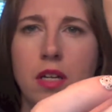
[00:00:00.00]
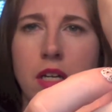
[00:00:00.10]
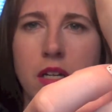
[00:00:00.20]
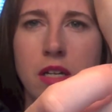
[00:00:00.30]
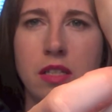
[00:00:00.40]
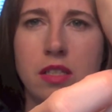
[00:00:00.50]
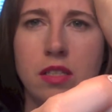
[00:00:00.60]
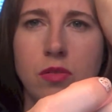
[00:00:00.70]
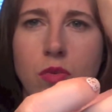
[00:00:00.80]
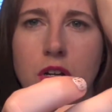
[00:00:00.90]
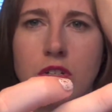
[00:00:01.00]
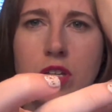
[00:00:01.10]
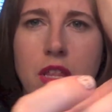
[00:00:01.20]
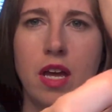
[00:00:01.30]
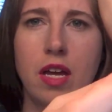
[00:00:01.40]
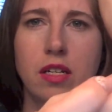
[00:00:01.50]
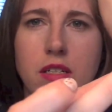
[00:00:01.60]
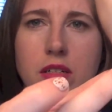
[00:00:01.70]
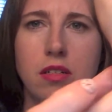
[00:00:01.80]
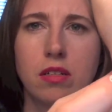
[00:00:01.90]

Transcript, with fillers: a nice swatch of that.